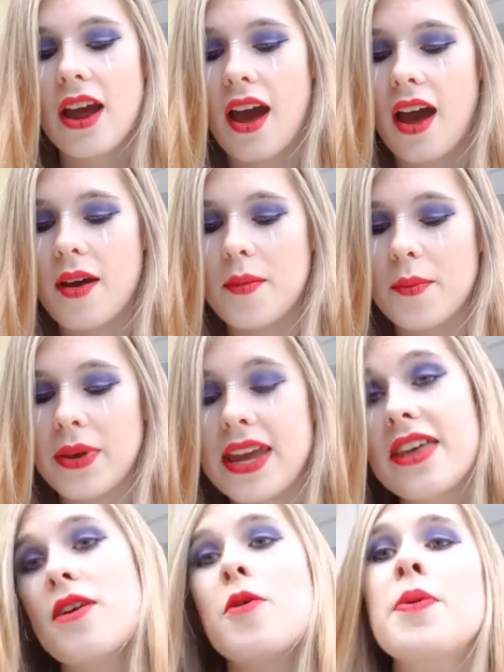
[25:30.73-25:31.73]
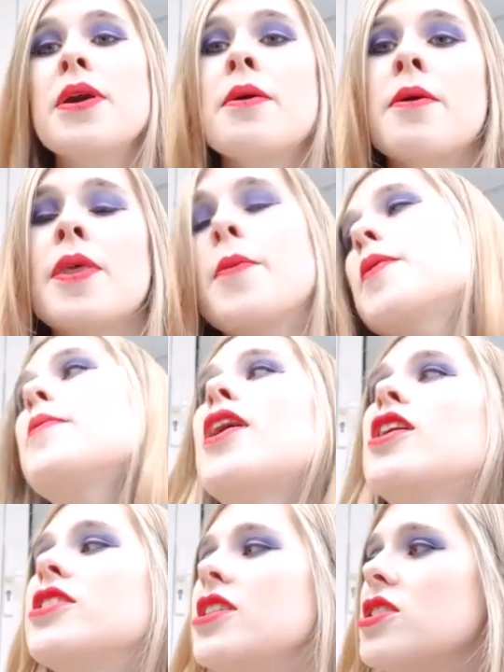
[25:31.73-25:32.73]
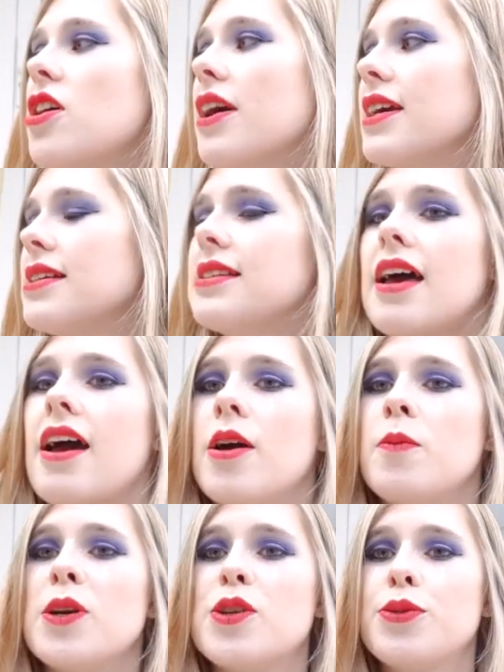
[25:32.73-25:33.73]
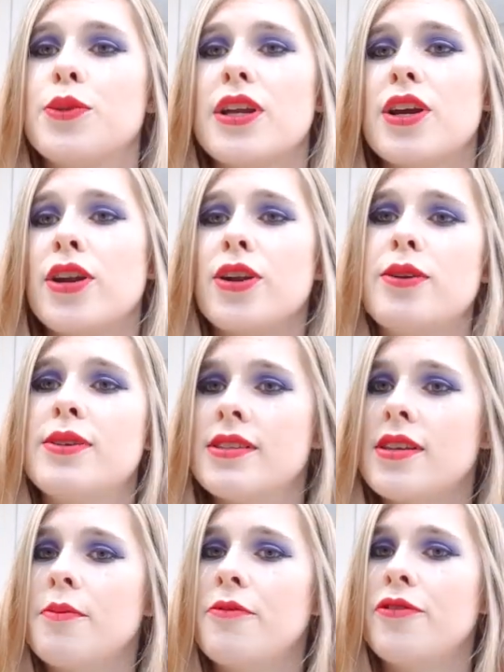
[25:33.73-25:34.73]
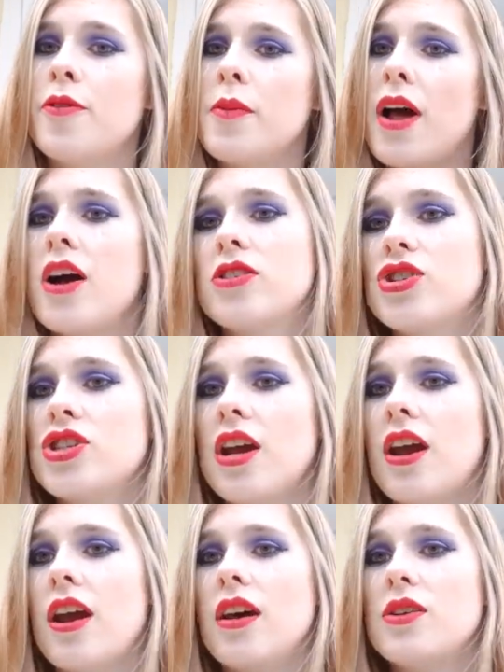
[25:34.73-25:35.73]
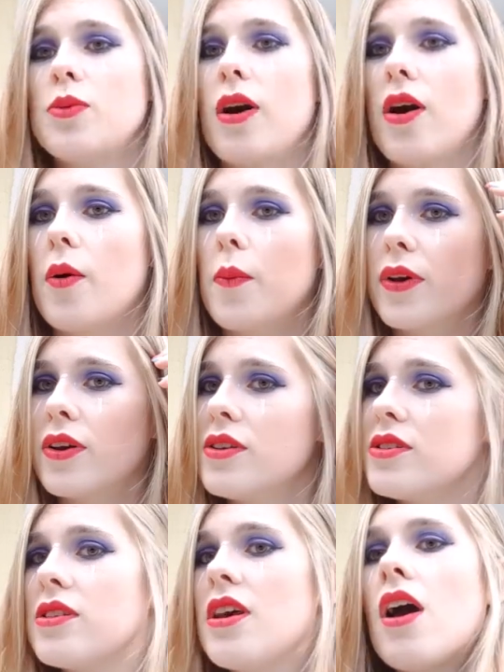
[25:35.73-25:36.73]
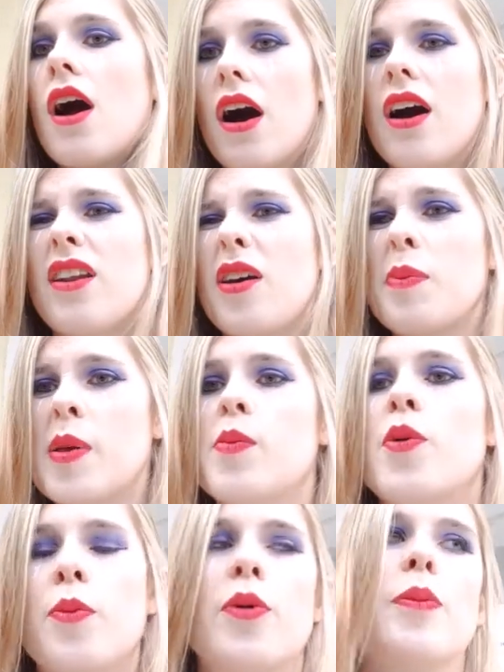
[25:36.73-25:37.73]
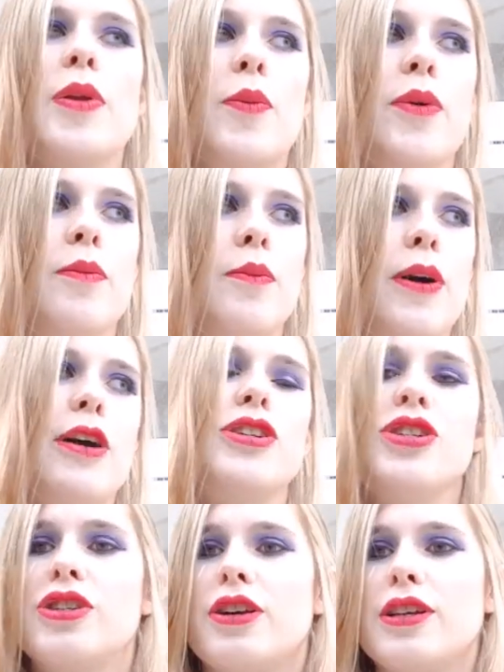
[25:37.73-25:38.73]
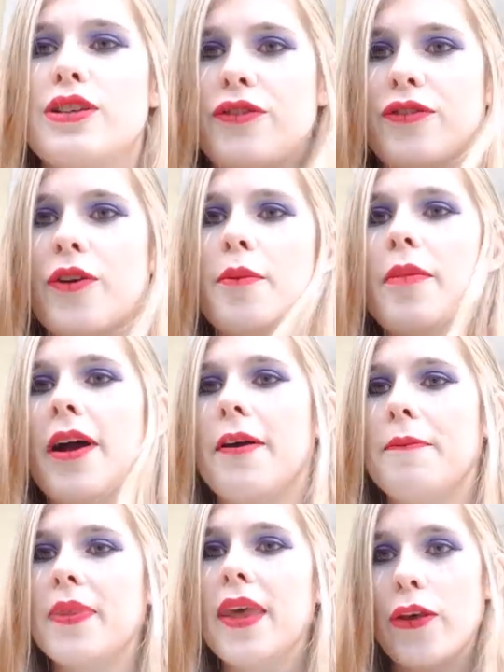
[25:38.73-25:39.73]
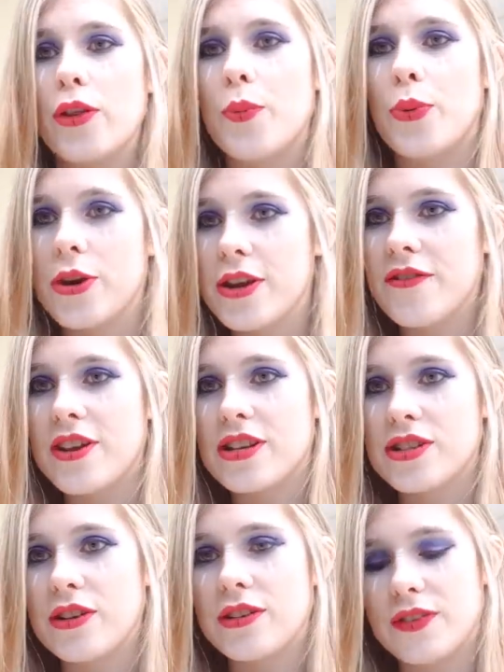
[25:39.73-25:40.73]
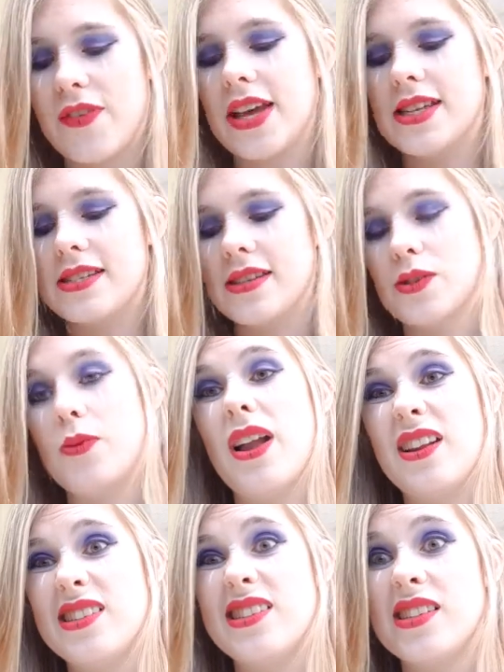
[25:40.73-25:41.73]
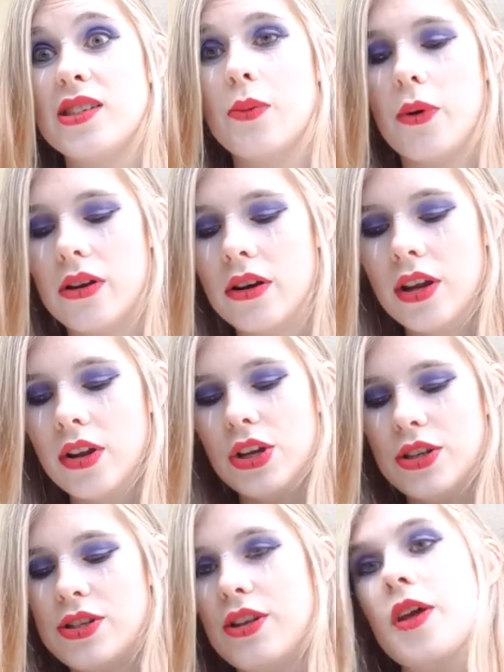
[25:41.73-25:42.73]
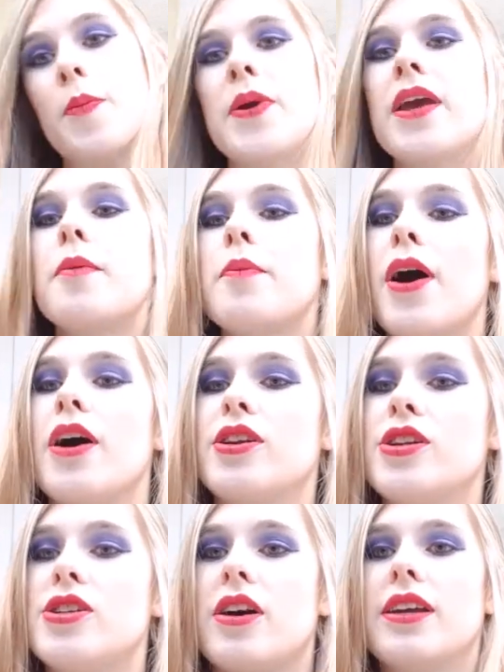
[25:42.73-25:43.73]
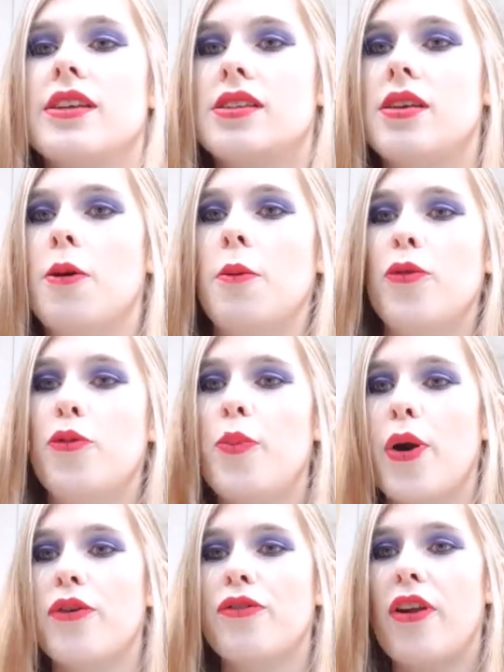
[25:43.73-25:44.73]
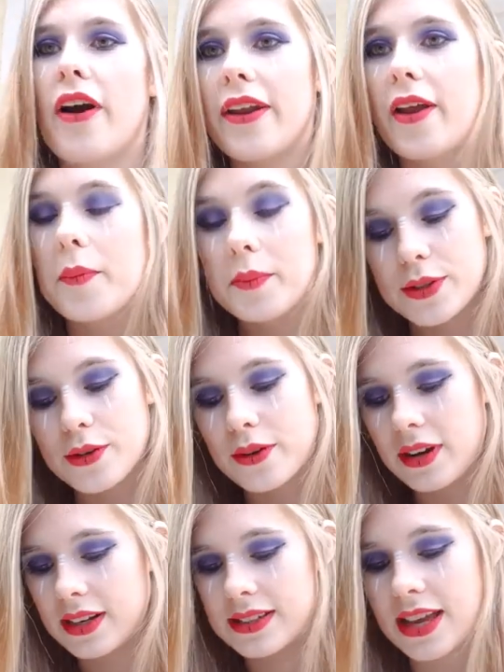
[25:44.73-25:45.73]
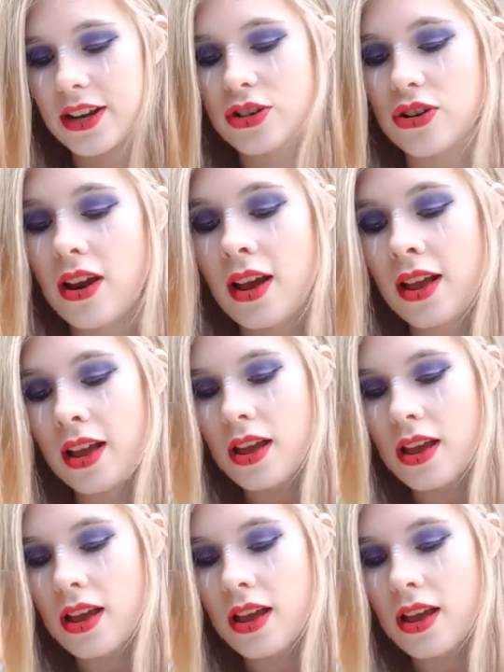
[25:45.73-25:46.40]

But yeah, there'll be merchandise, which will include some from last year as well, because I know people probably want merchandise from the previous Nozfest as well as this one. So there'll be merchandise with both lineups on, etc.